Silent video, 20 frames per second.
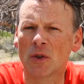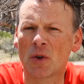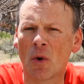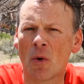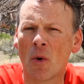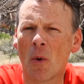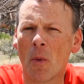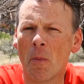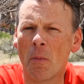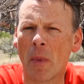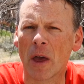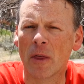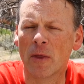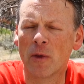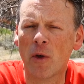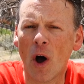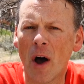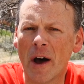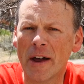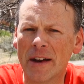So my
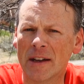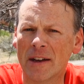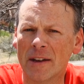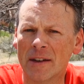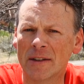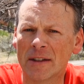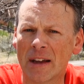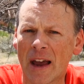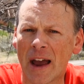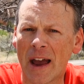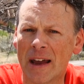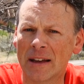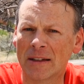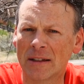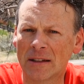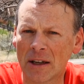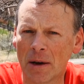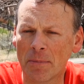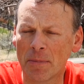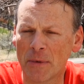thought is it has
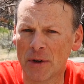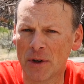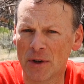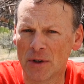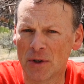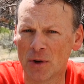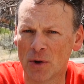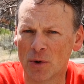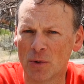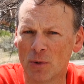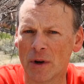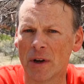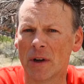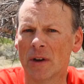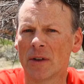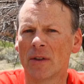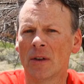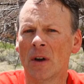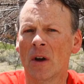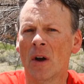something to do
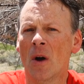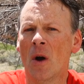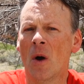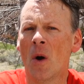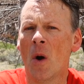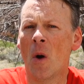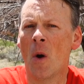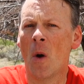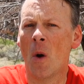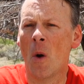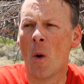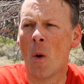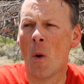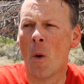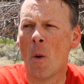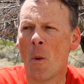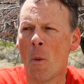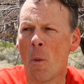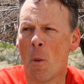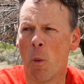with
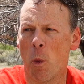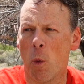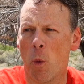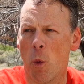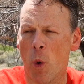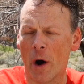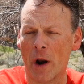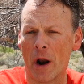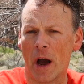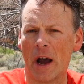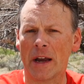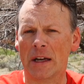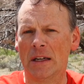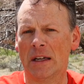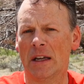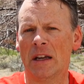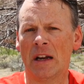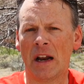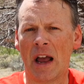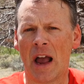what I
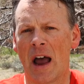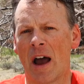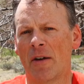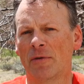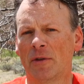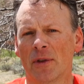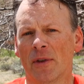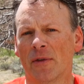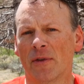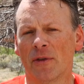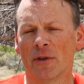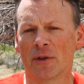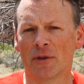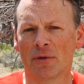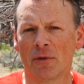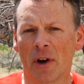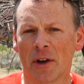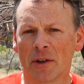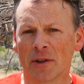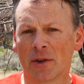did after the first
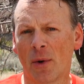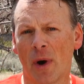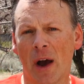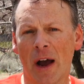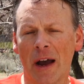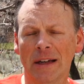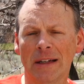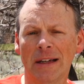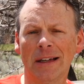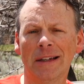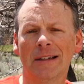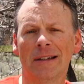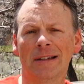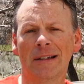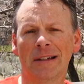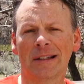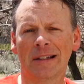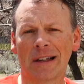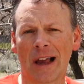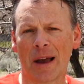run. So I did
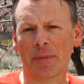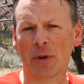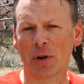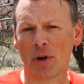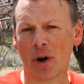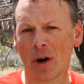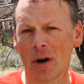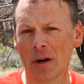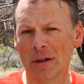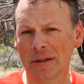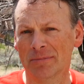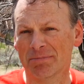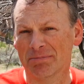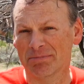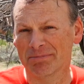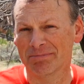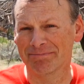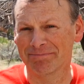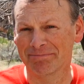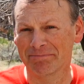stop the car,
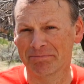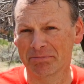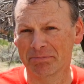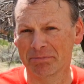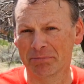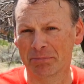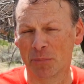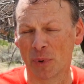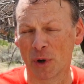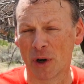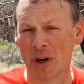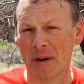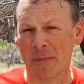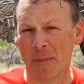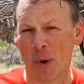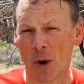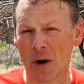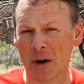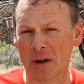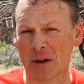put it in
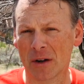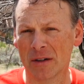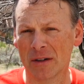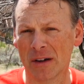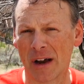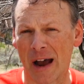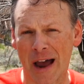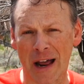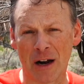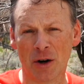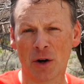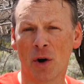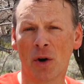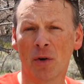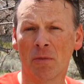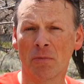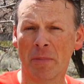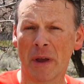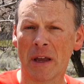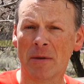park. I don't
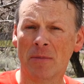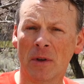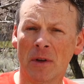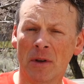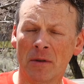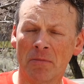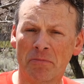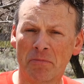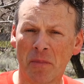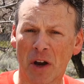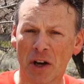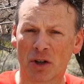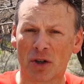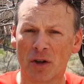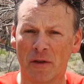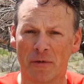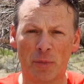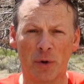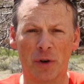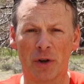know, maybe I
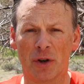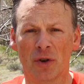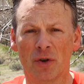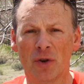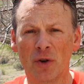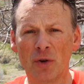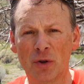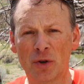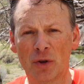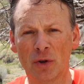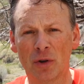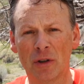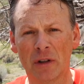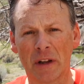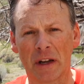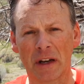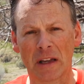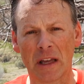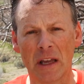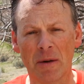should have put it in neutral,
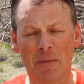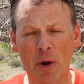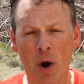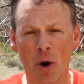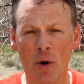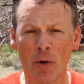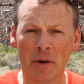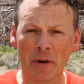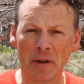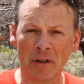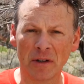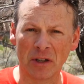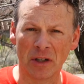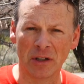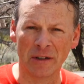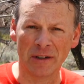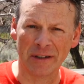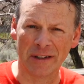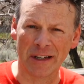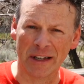let it keep going,
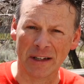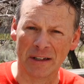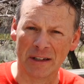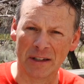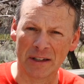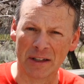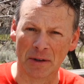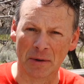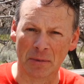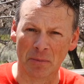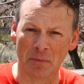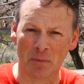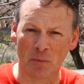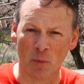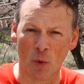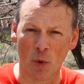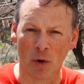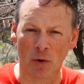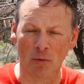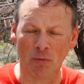did some
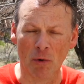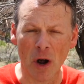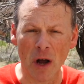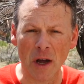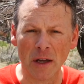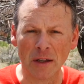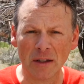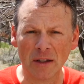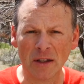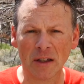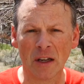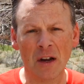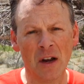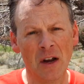more runs.